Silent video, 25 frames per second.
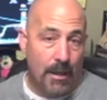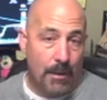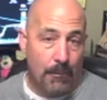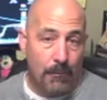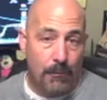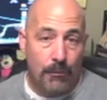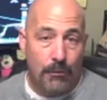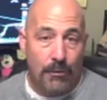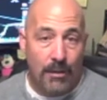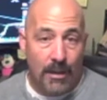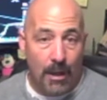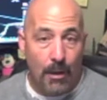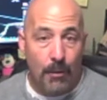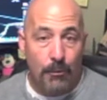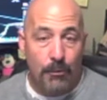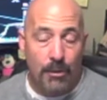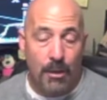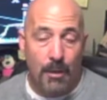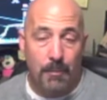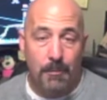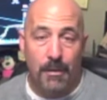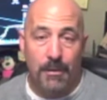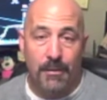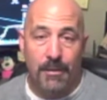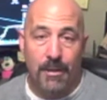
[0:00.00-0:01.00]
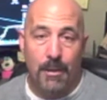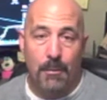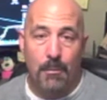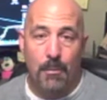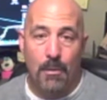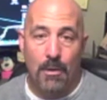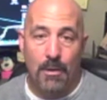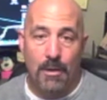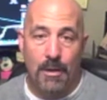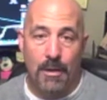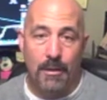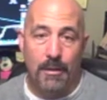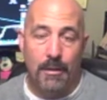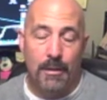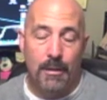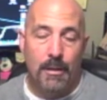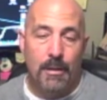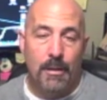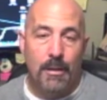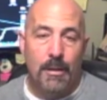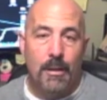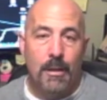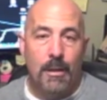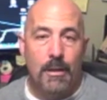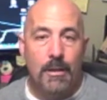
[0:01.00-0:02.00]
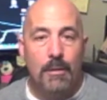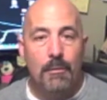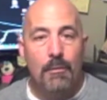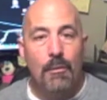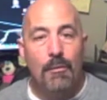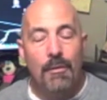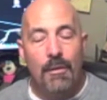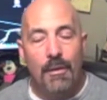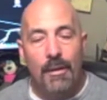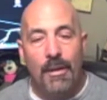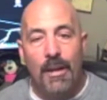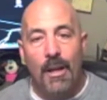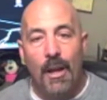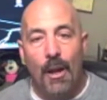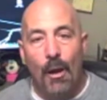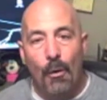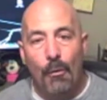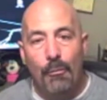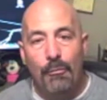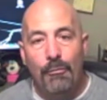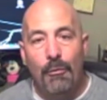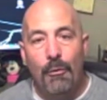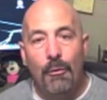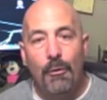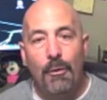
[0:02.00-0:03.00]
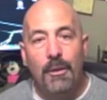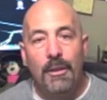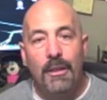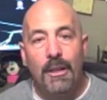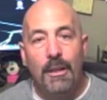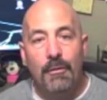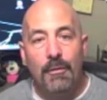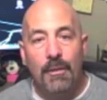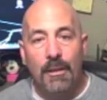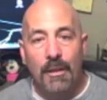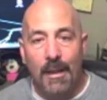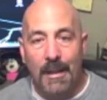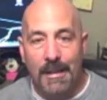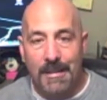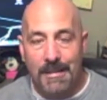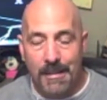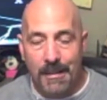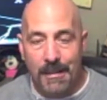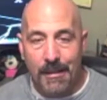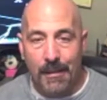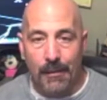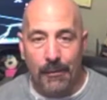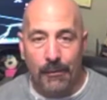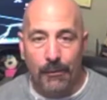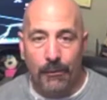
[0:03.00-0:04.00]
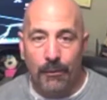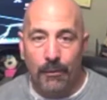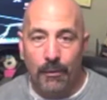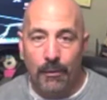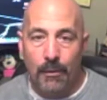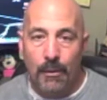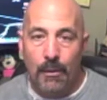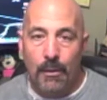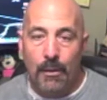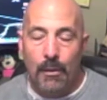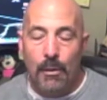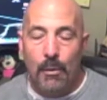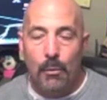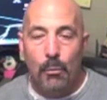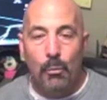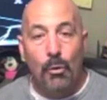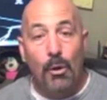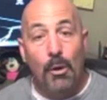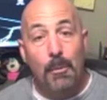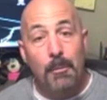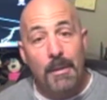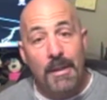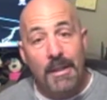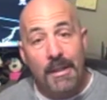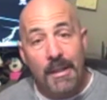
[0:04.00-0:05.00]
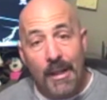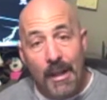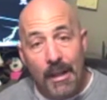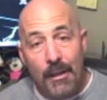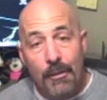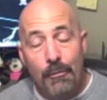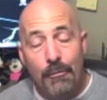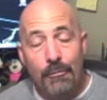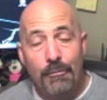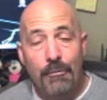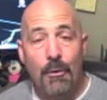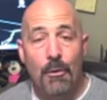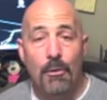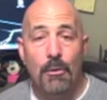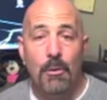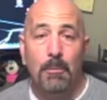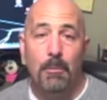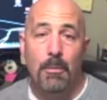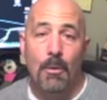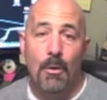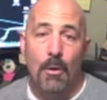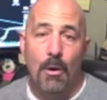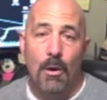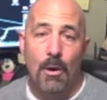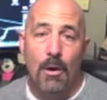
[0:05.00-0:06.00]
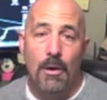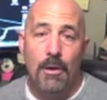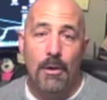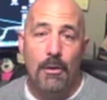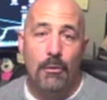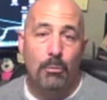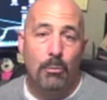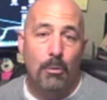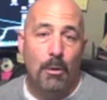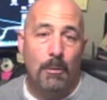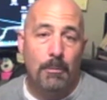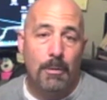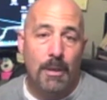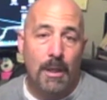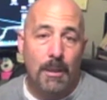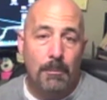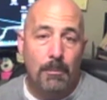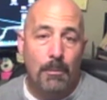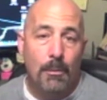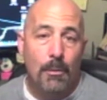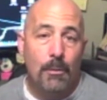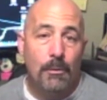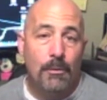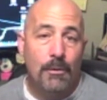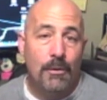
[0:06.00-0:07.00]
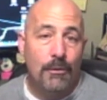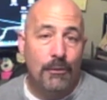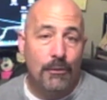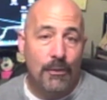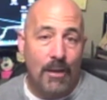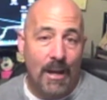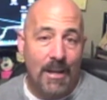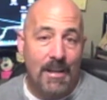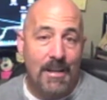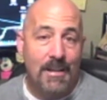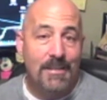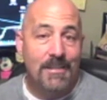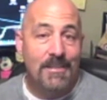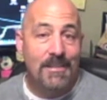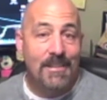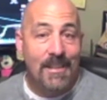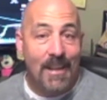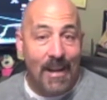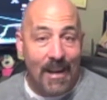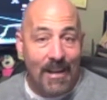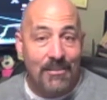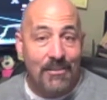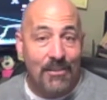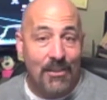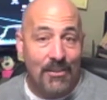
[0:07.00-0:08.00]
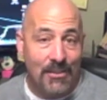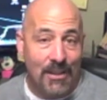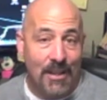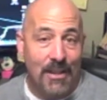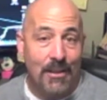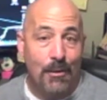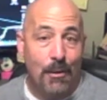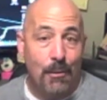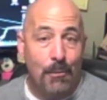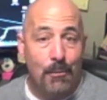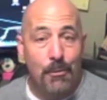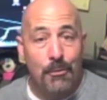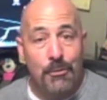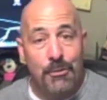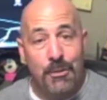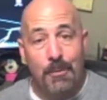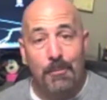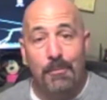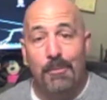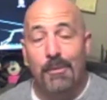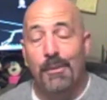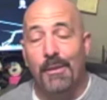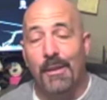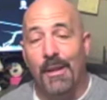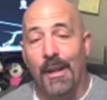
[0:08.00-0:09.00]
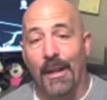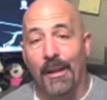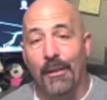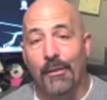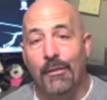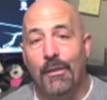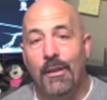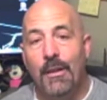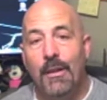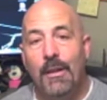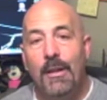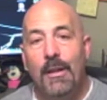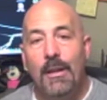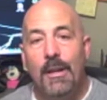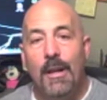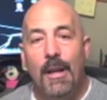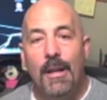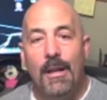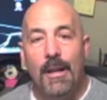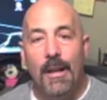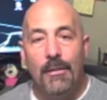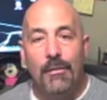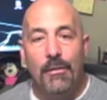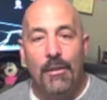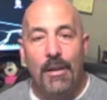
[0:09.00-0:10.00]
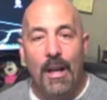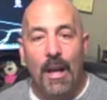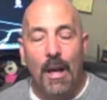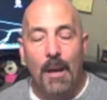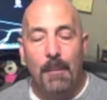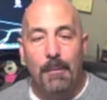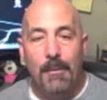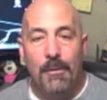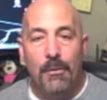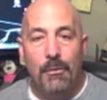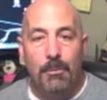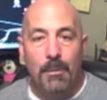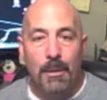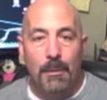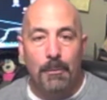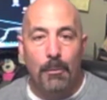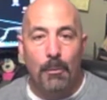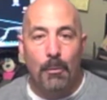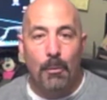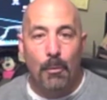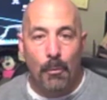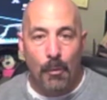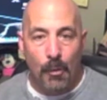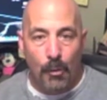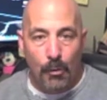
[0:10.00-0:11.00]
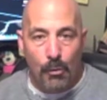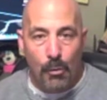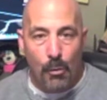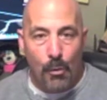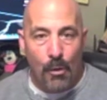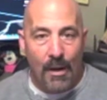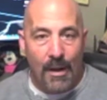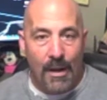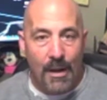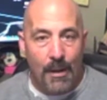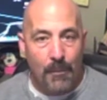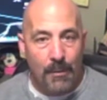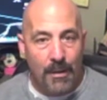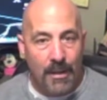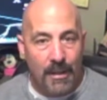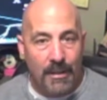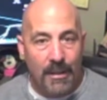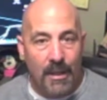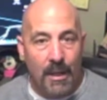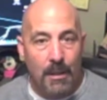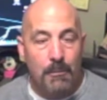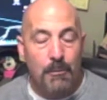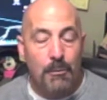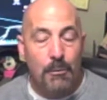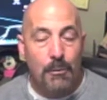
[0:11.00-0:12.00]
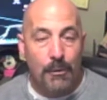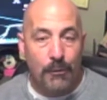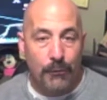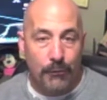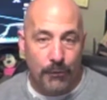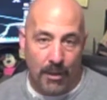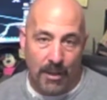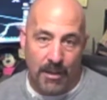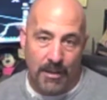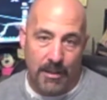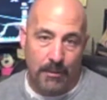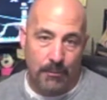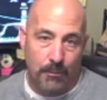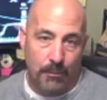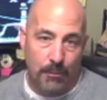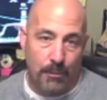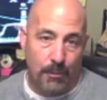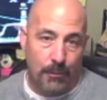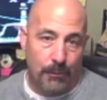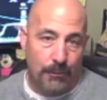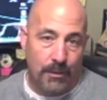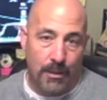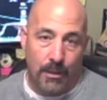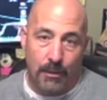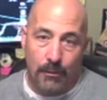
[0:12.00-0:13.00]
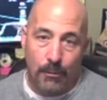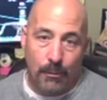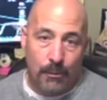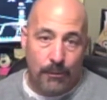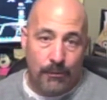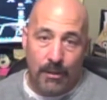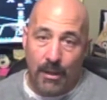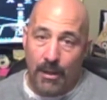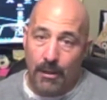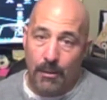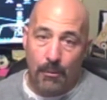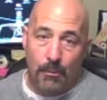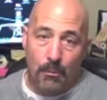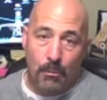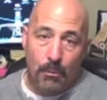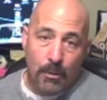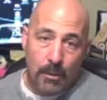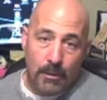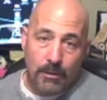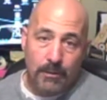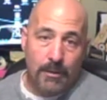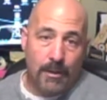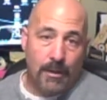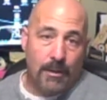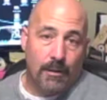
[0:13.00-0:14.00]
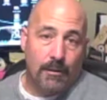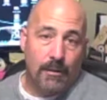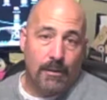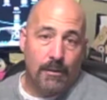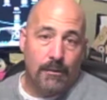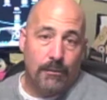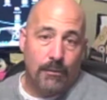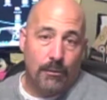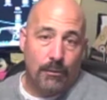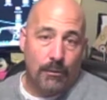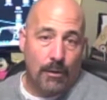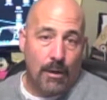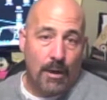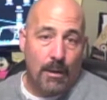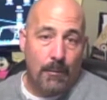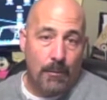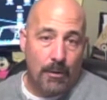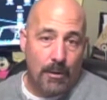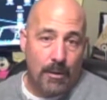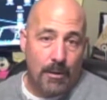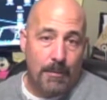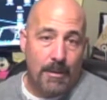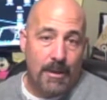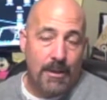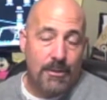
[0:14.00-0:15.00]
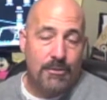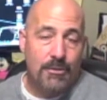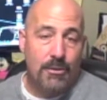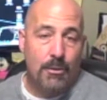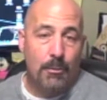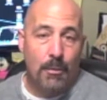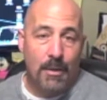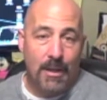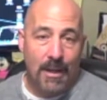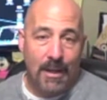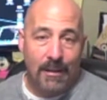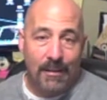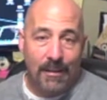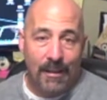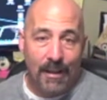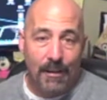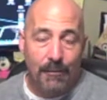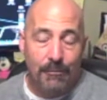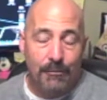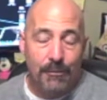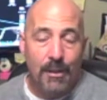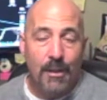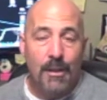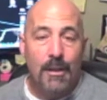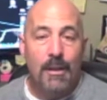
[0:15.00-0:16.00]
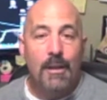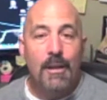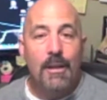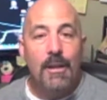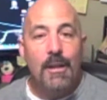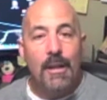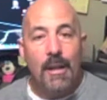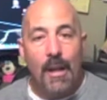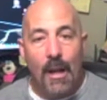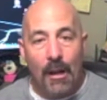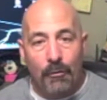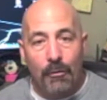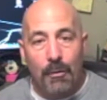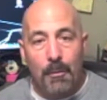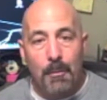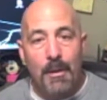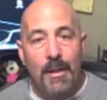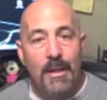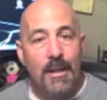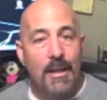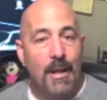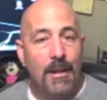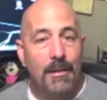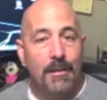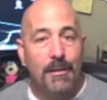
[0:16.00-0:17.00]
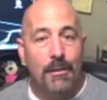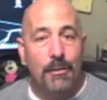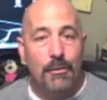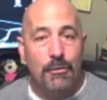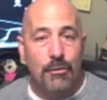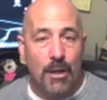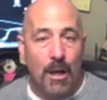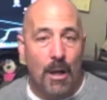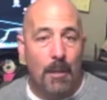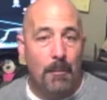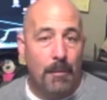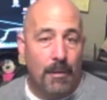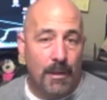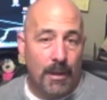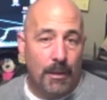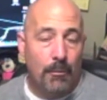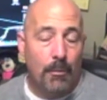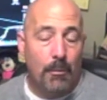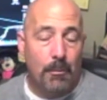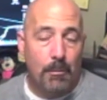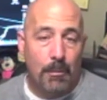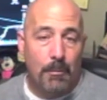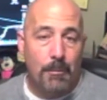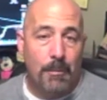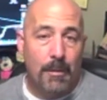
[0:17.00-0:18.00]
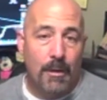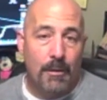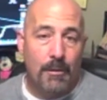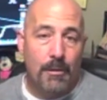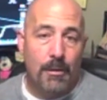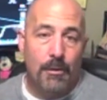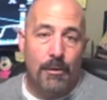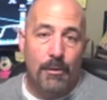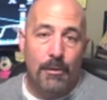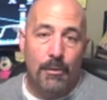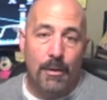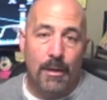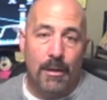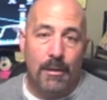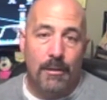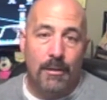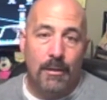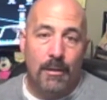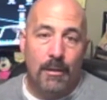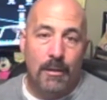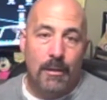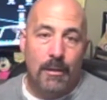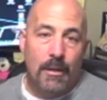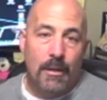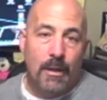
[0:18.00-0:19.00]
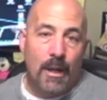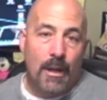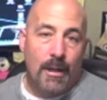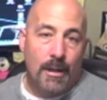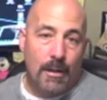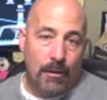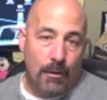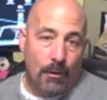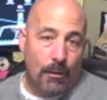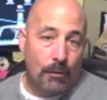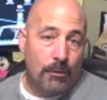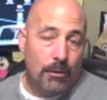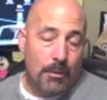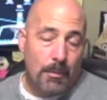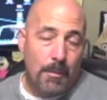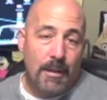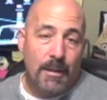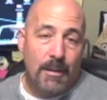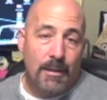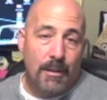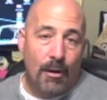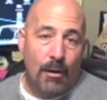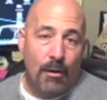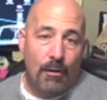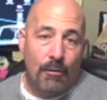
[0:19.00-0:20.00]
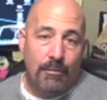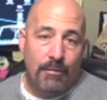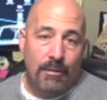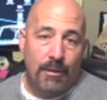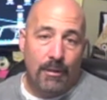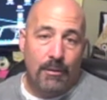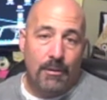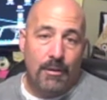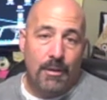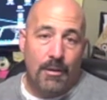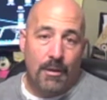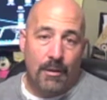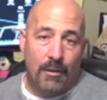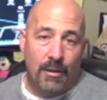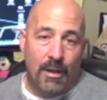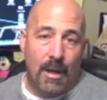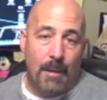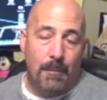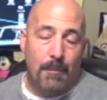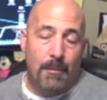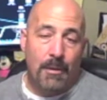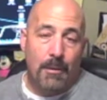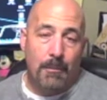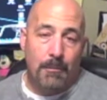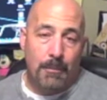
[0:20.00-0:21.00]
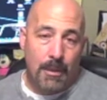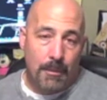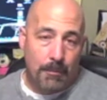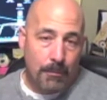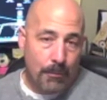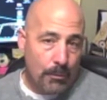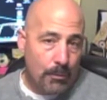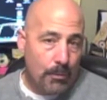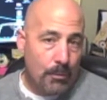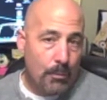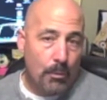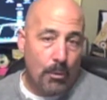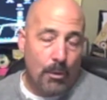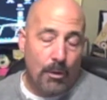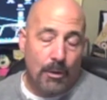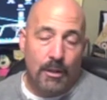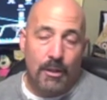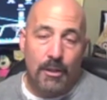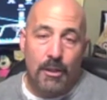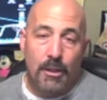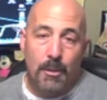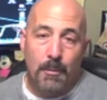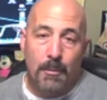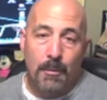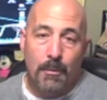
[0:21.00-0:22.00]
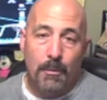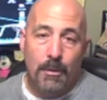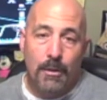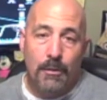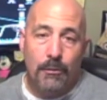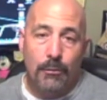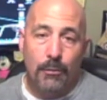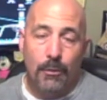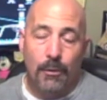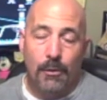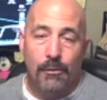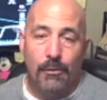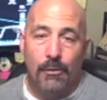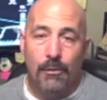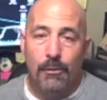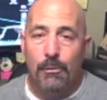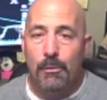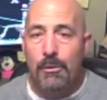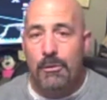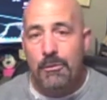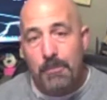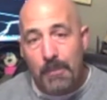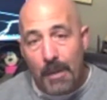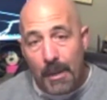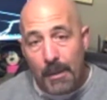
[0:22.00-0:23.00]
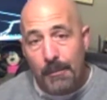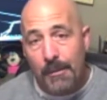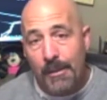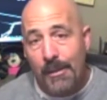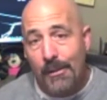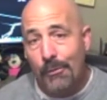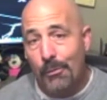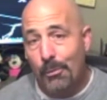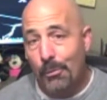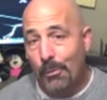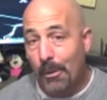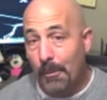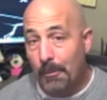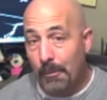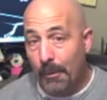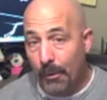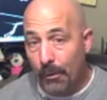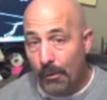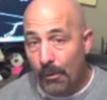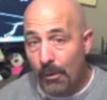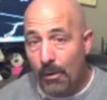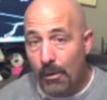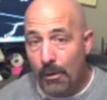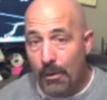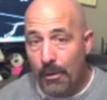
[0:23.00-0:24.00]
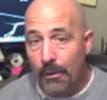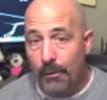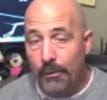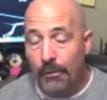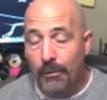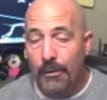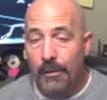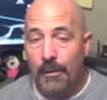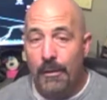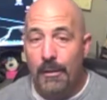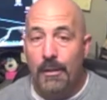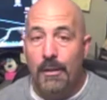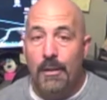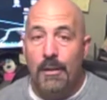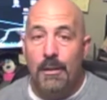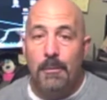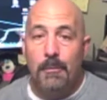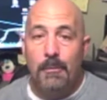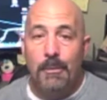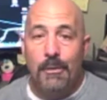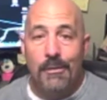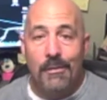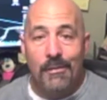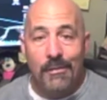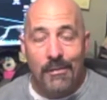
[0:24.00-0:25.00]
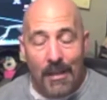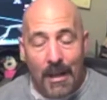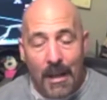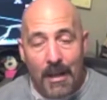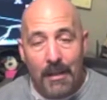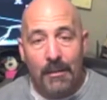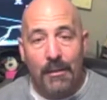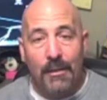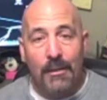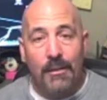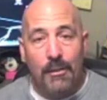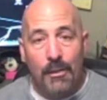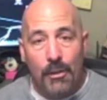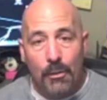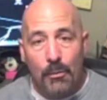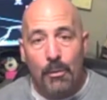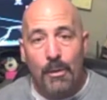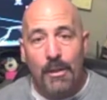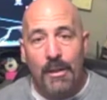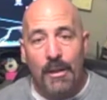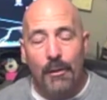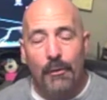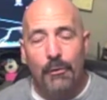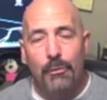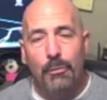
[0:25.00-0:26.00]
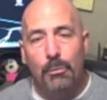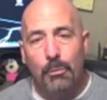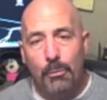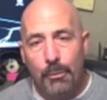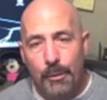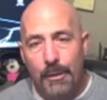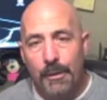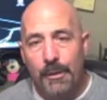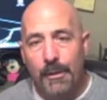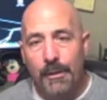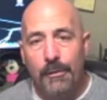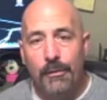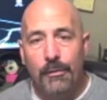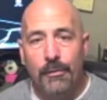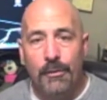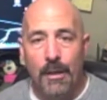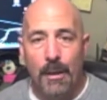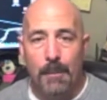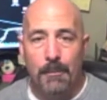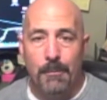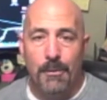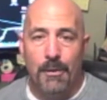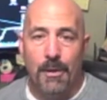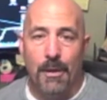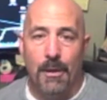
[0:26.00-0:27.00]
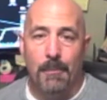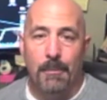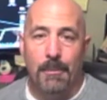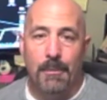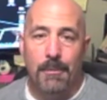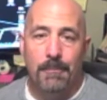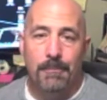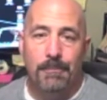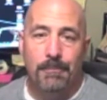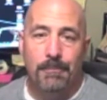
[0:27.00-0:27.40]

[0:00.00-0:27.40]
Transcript: That was the outcome that they wanted. And they were very helpful in giving ideas. Where it began to fall apart is where people decided not to take ownership for things. And as it happens, people were real quiet when it came to assigning roles. Now, of course, I don't work there, and so I wanted to make sure when I left, everybody had their job and they were prepared to do it. And it ultimately all fell into the lap of the people who work in human resources, which maybe is where it belongs, but sadly, no one else really stepped up.